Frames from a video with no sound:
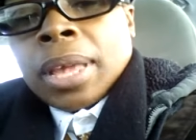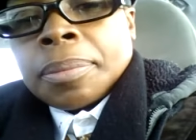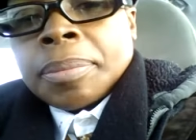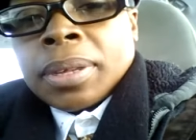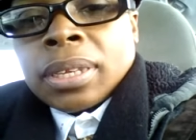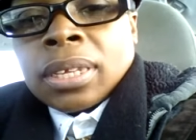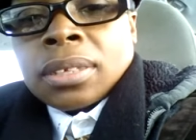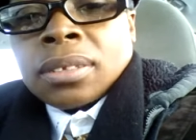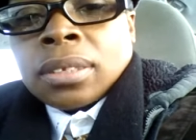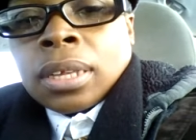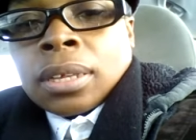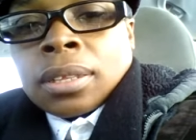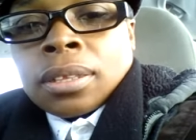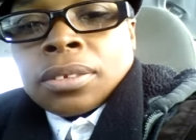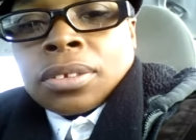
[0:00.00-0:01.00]
black media is
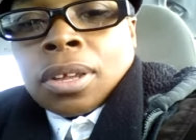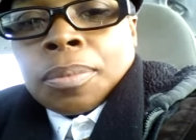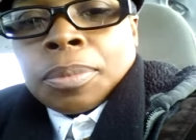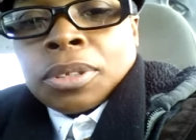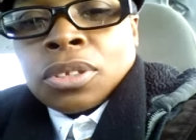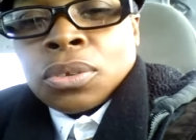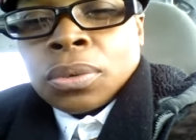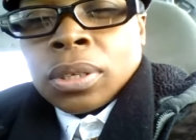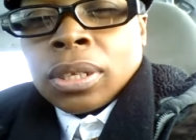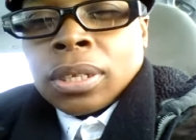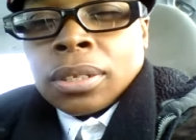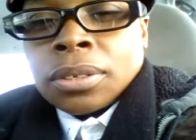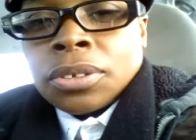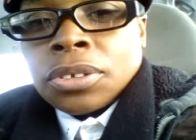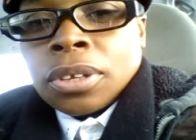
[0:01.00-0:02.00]
taking this
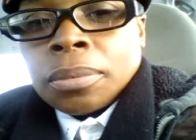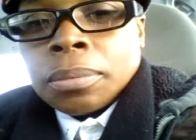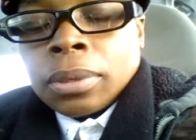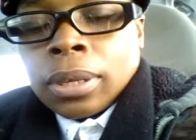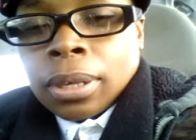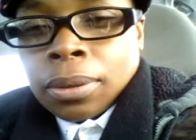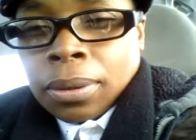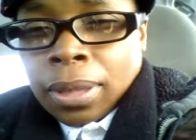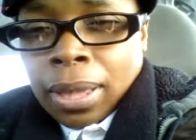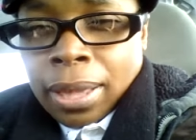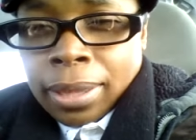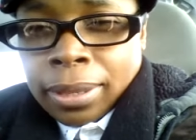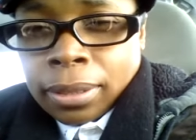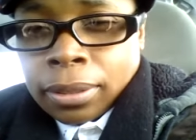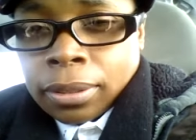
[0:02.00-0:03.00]
opportunity to jump down
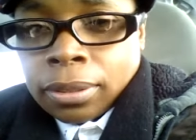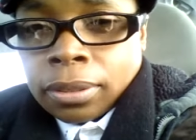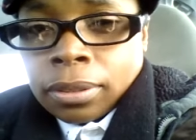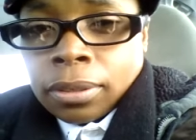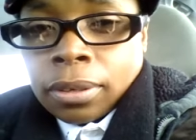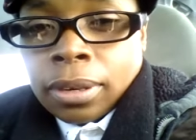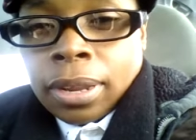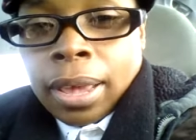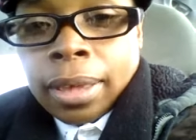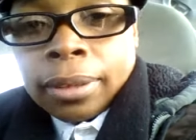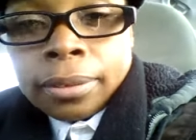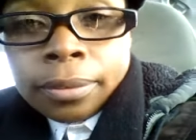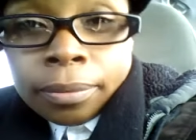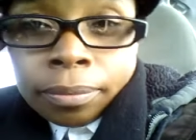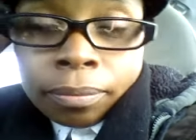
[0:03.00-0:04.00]
Khia's
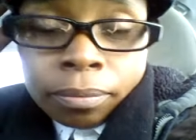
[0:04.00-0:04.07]
neck.